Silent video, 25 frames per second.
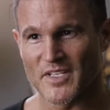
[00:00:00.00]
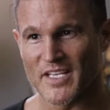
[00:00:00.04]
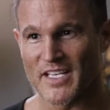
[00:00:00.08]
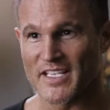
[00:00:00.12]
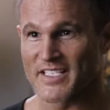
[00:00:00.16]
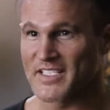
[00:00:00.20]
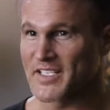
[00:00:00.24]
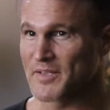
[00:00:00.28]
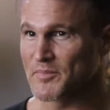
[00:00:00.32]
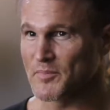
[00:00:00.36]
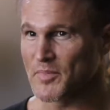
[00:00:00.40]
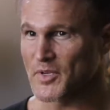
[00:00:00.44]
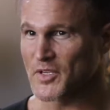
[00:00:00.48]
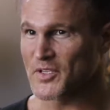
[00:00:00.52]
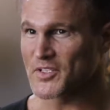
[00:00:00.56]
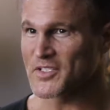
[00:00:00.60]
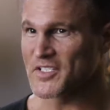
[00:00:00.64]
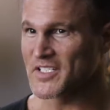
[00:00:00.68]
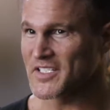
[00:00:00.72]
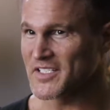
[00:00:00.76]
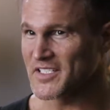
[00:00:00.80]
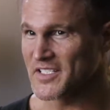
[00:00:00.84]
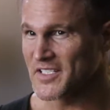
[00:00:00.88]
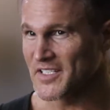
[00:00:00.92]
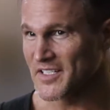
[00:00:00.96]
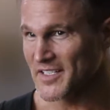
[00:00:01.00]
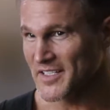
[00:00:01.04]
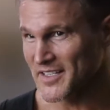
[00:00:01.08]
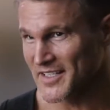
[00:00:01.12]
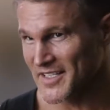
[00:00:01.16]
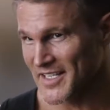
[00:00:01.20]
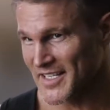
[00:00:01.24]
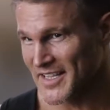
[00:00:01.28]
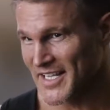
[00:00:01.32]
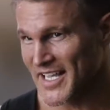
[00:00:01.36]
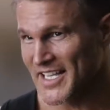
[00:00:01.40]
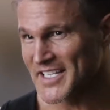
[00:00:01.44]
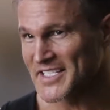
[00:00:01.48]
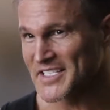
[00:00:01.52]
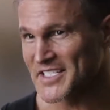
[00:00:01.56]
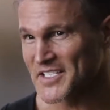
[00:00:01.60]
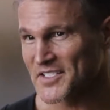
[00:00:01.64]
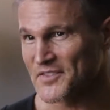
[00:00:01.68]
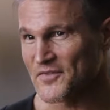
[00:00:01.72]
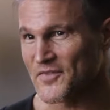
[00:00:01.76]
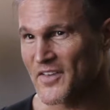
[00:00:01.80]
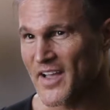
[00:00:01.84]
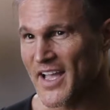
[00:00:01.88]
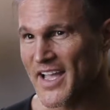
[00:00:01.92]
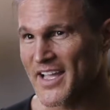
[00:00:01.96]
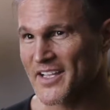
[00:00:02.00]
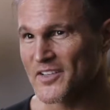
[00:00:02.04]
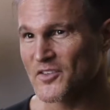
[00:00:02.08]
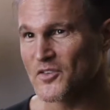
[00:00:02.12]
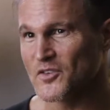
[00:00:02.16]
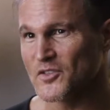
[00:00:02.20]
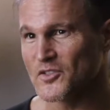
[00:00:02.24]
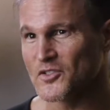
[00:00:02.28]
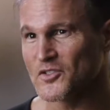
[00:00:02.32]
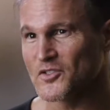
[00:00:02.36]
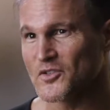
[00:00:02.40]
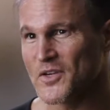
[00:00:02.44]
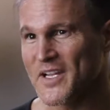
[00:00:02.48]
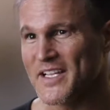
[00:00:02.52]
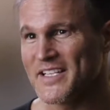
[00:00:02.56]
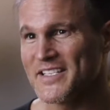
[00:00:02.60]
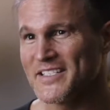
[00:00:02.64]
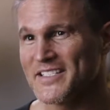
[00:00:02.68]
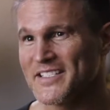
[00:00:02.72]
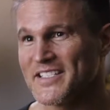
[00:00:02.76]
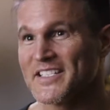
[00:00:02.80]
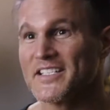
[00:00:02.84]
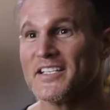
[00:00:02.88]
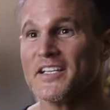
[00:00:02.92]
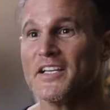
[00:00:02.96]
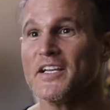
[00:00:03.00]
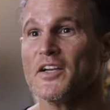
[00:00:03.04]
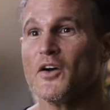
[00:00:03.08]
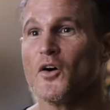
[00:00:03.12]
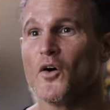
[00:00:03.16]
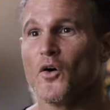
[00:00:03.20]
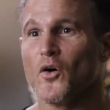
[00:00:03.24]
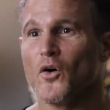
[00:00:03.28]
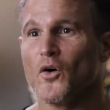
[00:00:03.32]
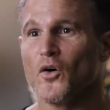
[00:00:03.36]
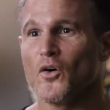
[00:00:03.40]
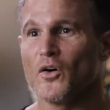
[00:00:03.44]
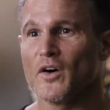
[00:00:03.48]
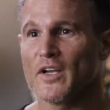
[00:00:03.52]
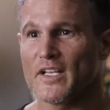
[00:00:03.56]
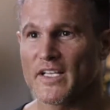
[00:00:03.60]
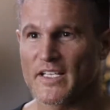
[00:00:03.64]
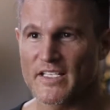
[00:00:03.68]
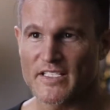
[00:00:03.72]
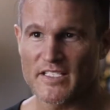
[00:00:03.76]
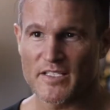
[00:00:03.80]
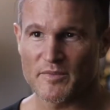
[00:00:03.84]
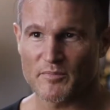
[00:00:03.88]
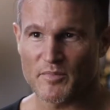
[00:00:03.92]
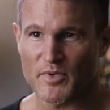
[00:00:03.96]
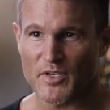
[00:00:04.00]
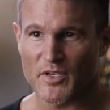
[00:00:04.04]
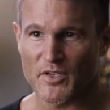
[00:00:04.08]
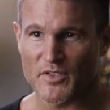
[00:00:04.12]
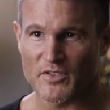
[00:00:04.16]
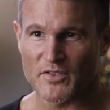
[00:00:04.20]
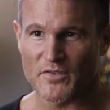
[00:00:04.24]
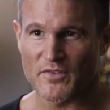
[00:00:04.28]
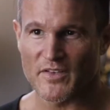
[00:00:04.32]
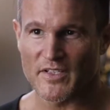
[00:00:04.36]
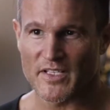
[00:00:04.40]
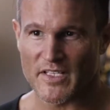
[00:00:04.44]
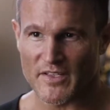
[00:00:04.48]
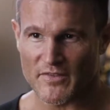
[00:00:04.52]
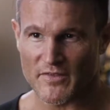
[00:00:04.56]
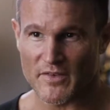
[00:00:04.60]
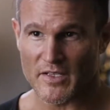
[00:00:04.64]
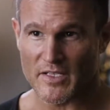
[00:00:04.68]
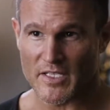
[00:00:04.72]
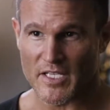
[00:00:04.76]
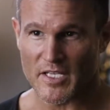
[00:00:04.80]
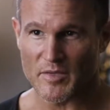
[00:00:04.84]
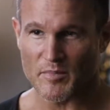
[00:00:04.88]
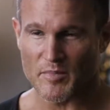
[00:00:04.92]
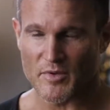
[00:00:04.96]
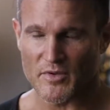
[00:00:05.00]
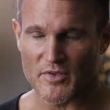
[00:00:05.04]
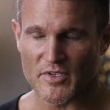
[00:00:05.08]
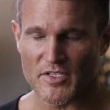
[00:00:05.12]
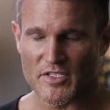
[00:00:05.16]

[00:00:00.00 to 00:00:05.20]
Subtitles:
Is it because it's the latest fad or trend? Or is it because of a deeper